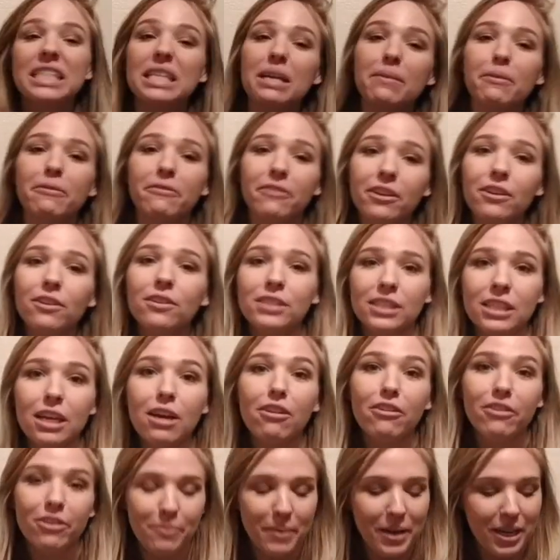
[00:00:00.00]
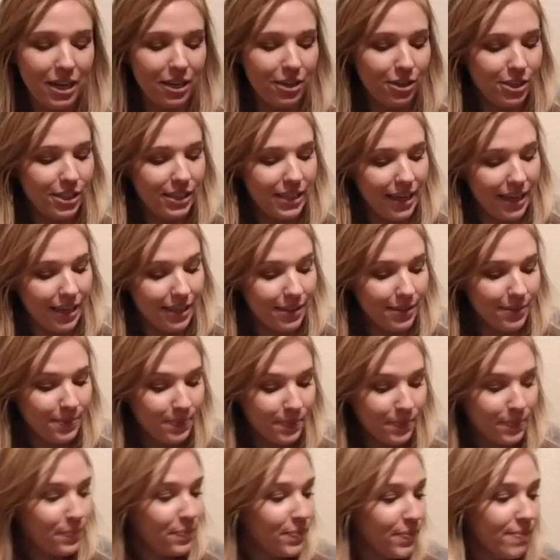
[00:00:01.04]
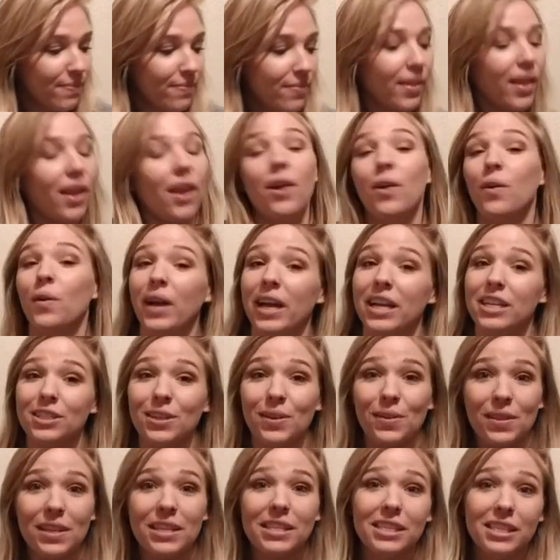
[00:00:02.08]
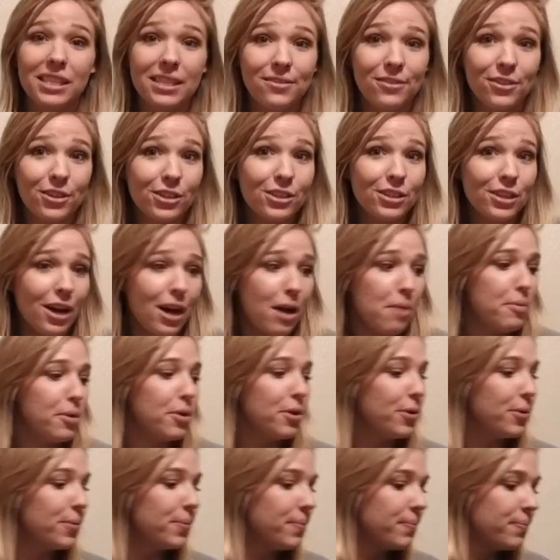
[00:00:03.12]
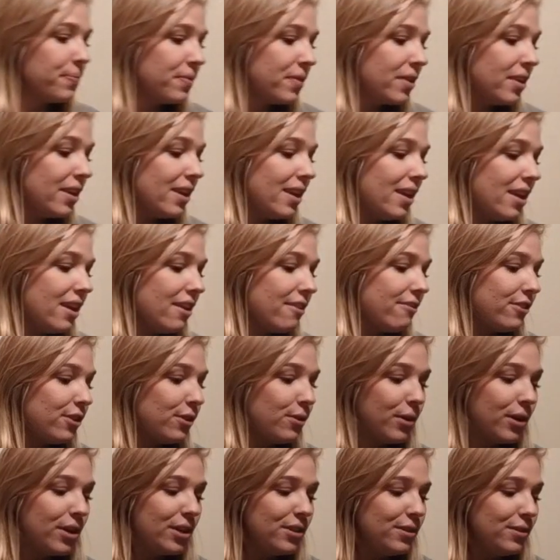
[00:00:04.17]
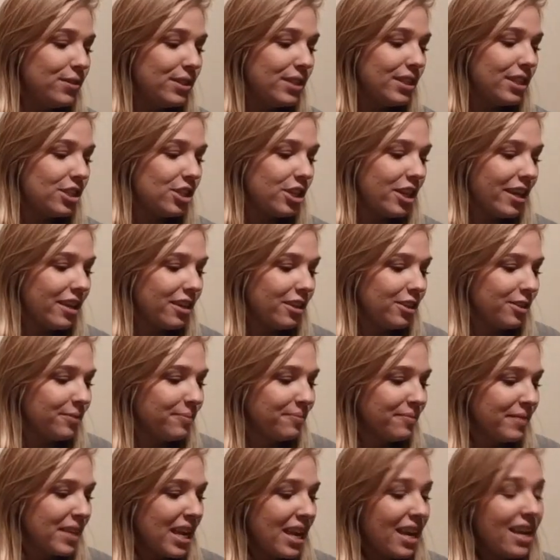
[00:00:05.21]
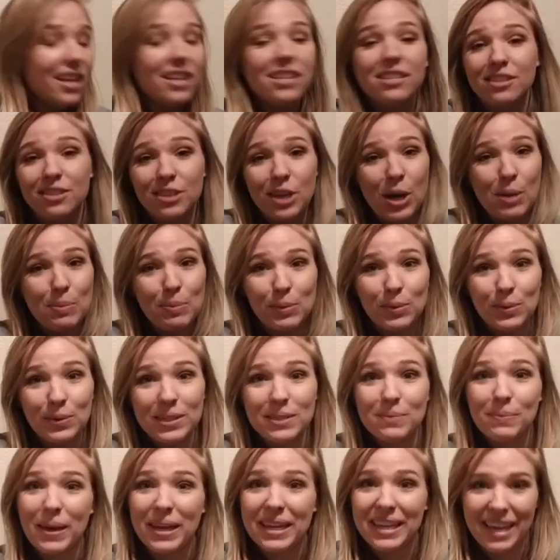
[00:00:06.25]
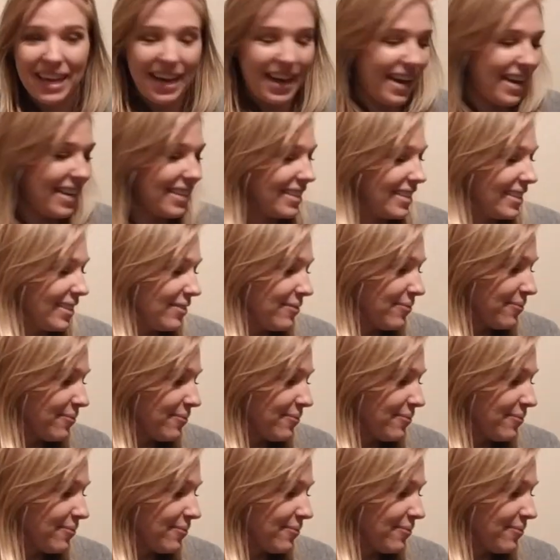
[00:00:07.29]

Some of you, some of you might understand. Okay, so this is for Zaboo. If you are new to the channel, Zaboo is my cat.